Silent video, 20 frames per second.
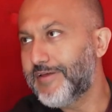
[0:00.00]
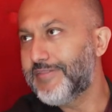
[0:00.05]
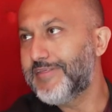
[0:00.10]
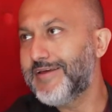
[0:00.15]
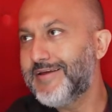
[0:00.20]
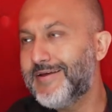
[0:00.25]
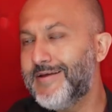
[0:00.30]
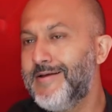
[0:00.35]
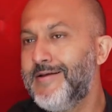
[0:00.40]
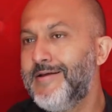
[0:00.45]
I
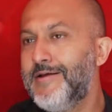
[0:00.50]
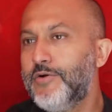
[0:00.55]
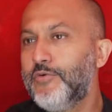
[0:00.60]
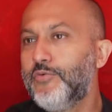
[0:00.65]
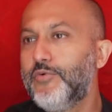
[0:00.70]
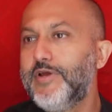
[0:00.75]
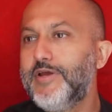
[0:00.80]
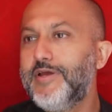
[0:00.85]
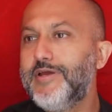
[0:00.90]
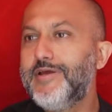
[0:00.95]
think
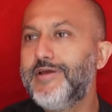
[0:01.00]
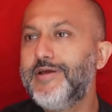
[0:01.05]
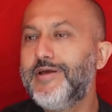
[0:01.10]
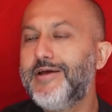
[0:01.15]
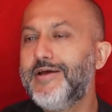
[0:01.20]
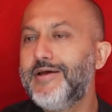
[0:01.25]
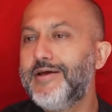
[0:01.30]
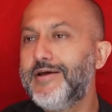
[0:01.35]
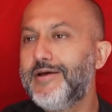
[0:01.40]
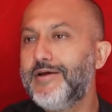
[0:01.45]

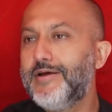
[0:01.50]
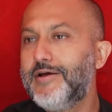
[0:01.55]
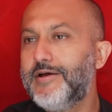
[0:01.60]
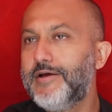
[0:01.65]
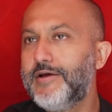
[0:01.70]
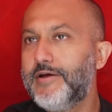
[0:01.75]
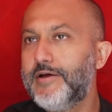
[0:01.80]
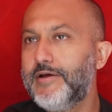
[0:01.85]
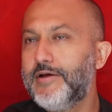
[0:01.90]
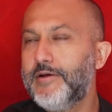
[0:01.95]

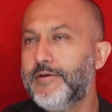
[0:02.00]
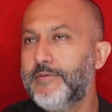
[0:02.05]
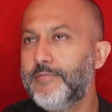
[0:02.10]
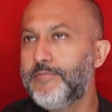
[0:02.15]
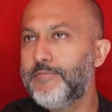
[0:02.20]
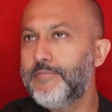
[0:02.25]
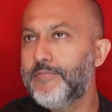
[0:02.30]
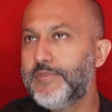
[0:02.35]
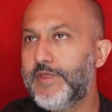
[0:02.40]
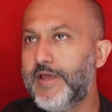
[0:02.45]
they
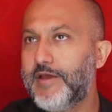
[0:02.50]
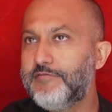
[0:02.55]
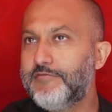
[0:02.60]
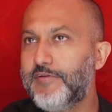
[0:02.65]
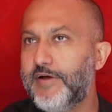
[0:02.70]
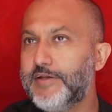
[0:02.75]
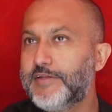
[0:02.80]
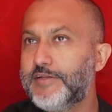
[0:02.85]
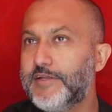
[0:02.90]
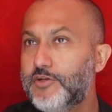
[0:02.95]

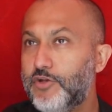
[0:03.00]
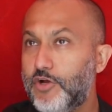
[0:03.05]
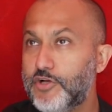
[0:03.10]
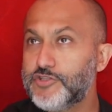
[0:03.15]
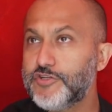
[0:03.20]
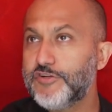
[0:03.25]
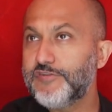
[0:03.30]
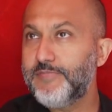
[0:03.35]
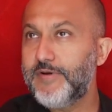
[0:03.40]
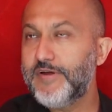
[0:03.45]
invited not
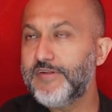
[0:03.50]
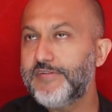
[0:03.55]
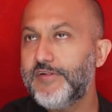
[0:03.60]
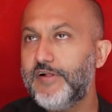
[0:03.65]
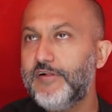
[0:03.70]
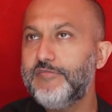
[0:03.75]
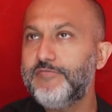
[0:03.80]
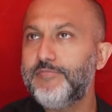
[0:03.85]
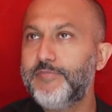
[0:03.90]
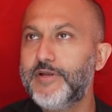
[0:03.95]
just
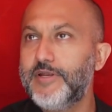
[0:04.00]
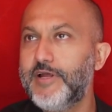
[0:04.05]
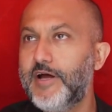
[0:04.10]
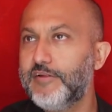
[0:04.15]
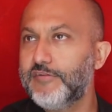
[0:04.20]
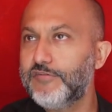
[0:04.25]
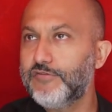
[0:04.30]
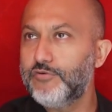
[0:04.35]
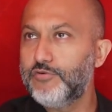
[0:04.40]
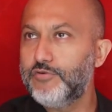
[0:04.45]
myself, but
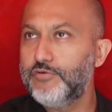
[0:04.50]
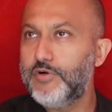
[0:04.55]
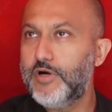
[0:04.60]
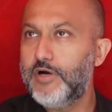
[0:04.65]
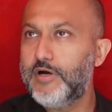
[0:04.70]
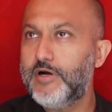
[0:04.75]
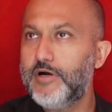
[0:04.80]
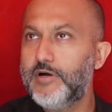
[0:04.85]
Azu,